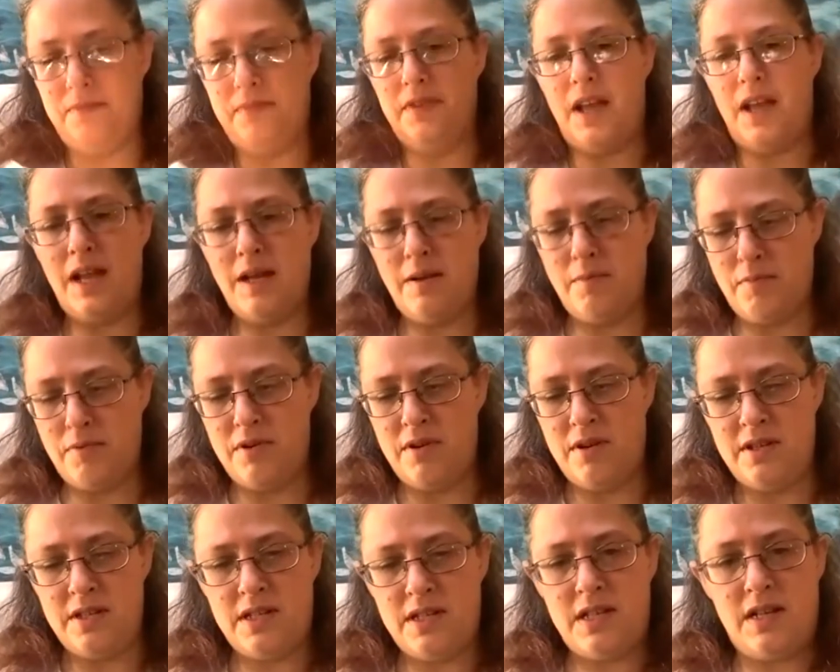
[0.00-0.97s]

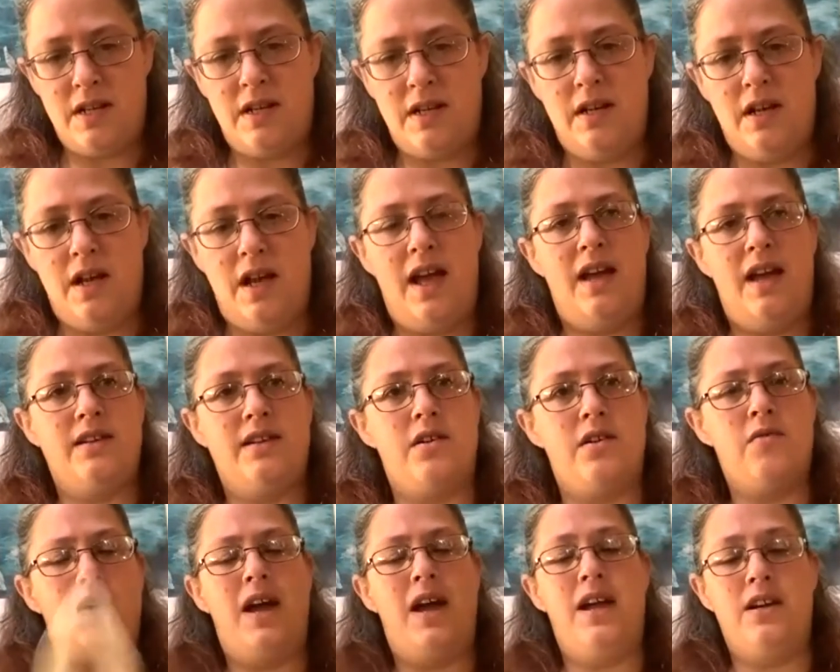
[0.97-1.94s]
aprons,
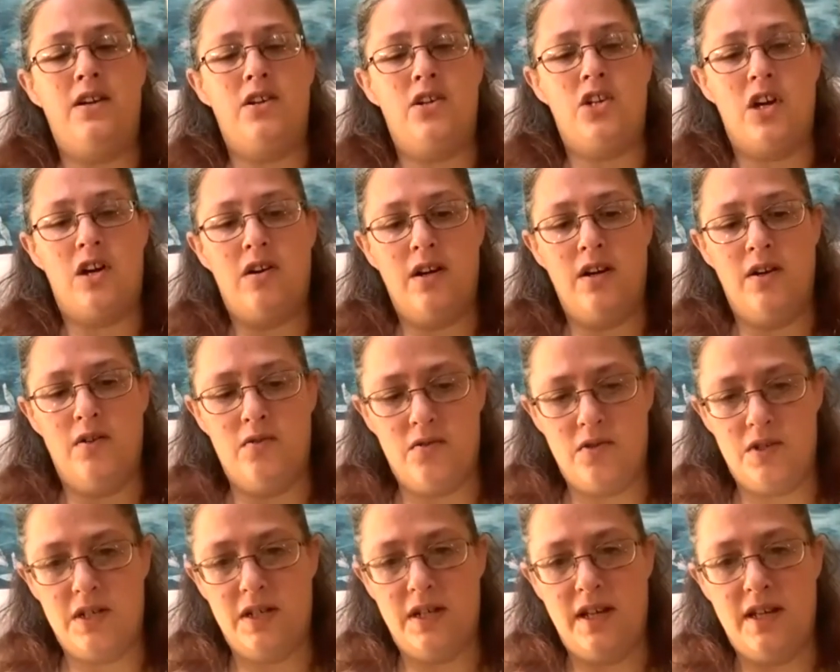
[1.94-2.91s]
adult and
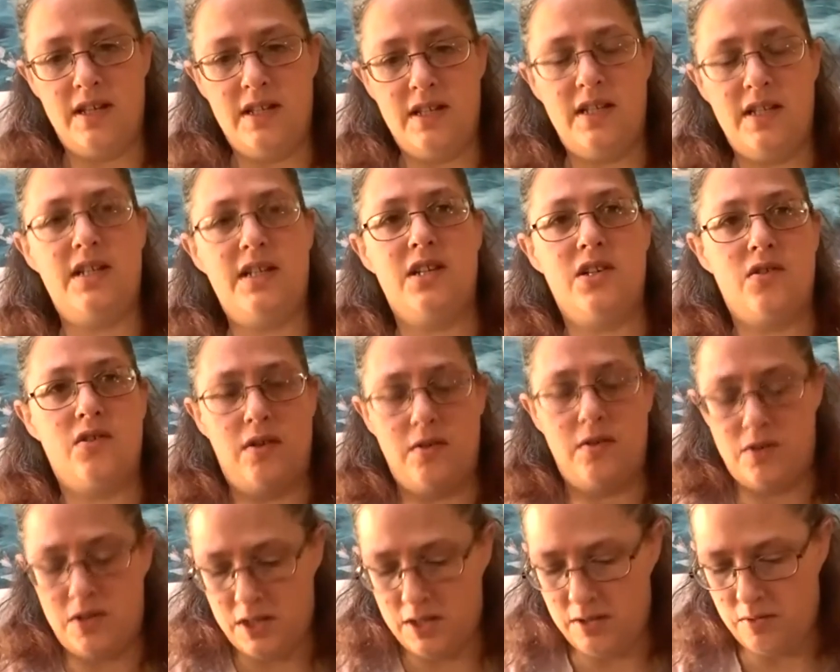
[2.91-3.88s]
child, and the
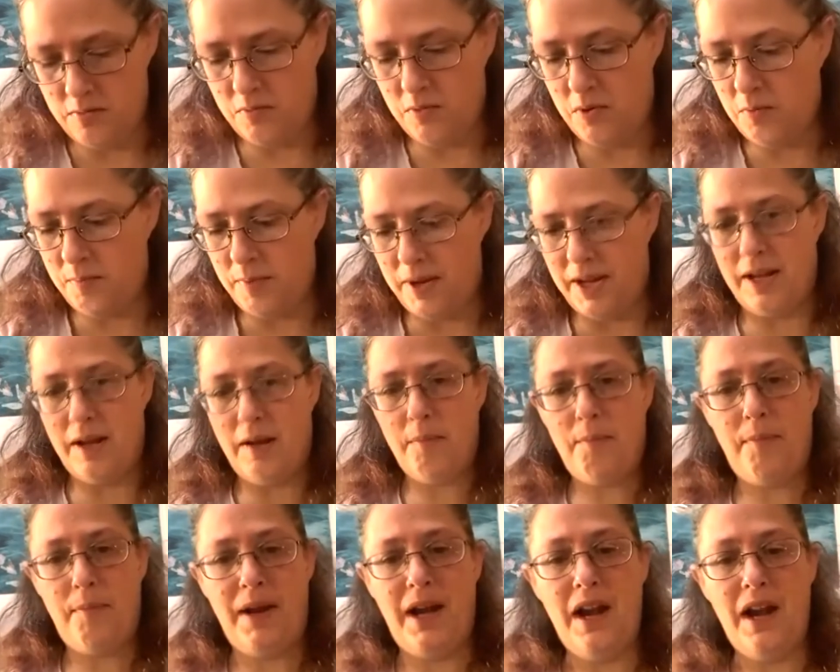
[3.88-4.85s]
description will be
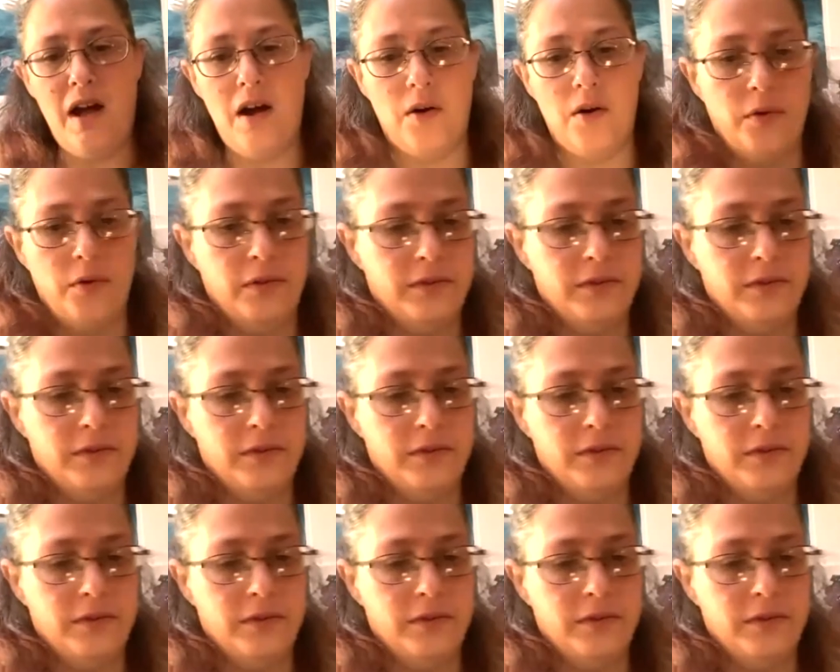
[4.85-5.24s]
below.